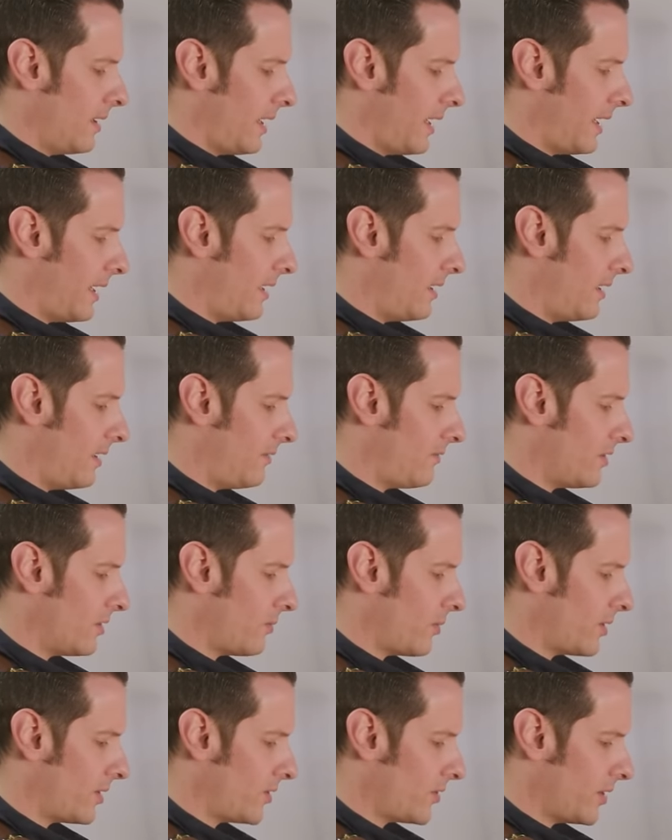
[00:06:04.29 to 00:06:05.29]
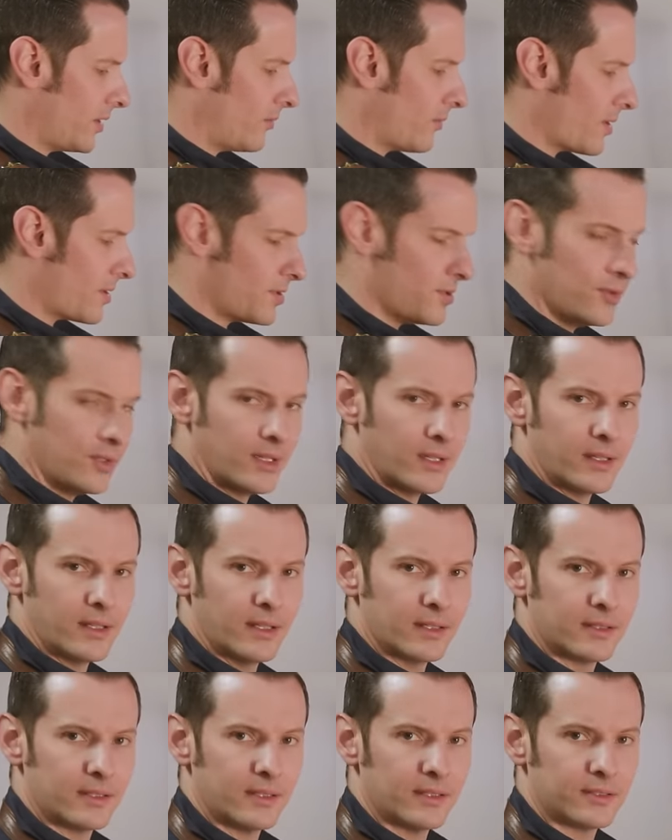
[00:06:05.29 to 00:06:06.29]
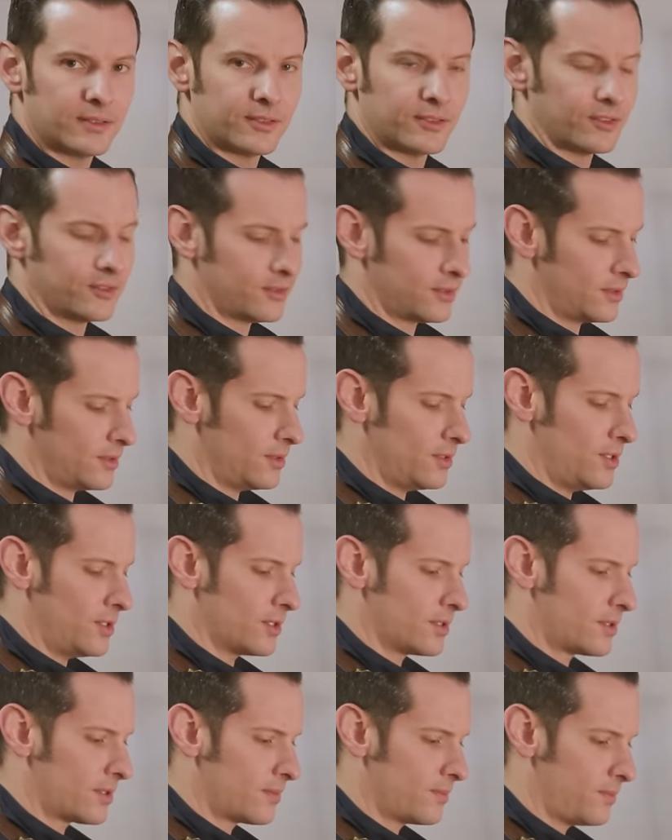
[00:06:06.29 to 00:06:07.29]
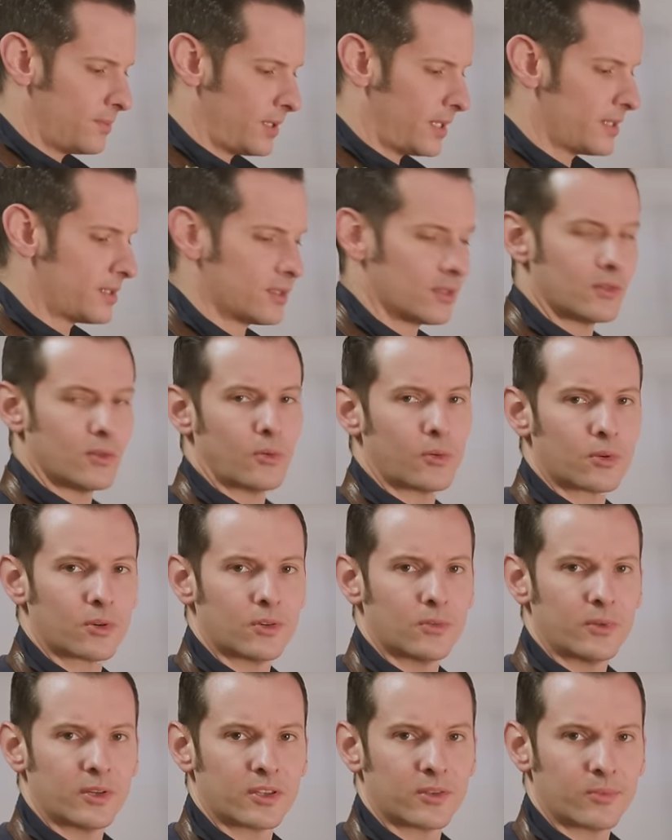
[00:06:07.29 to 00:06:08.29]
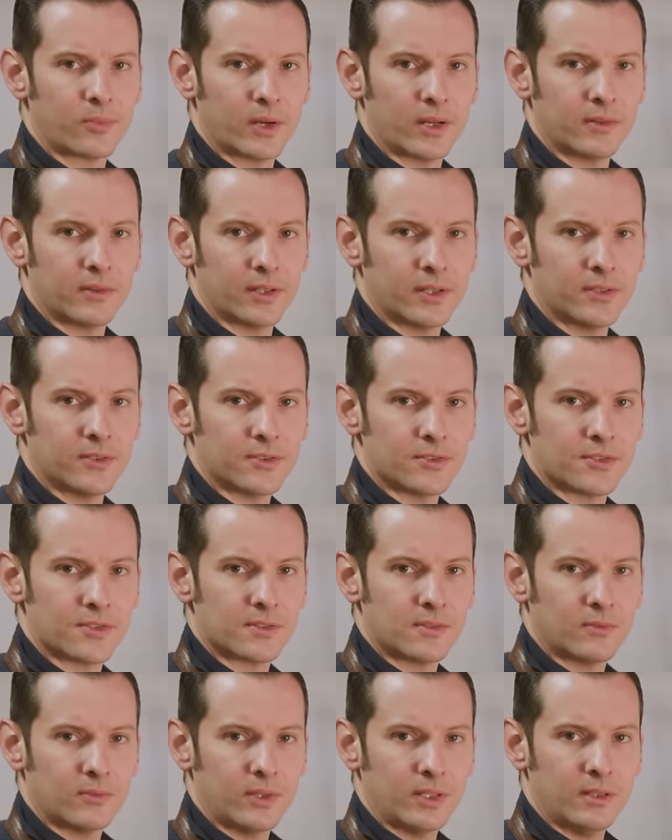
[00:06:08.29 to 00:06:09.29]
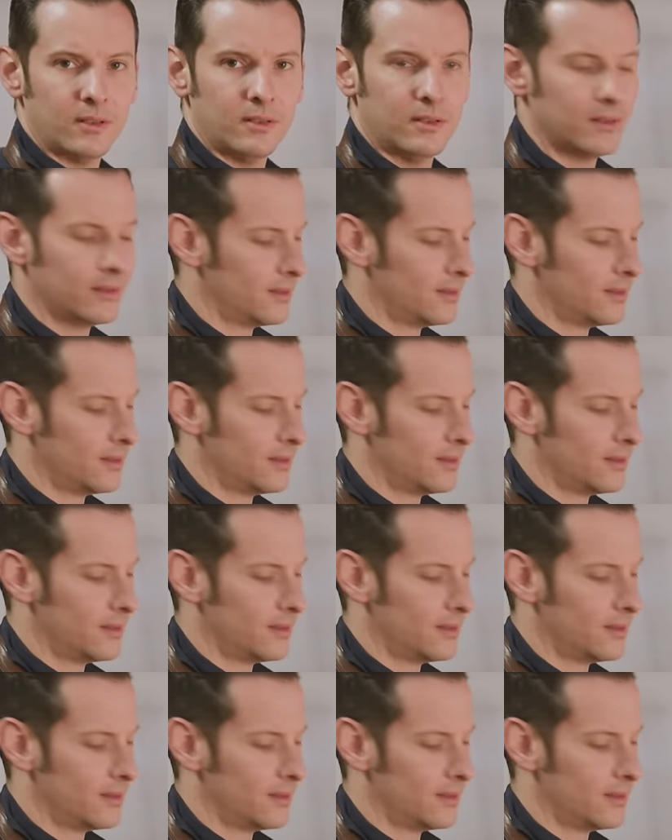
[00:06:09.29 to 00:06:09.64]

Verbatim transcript: And if you're wondering where you can get this, just place an order with Brownells. We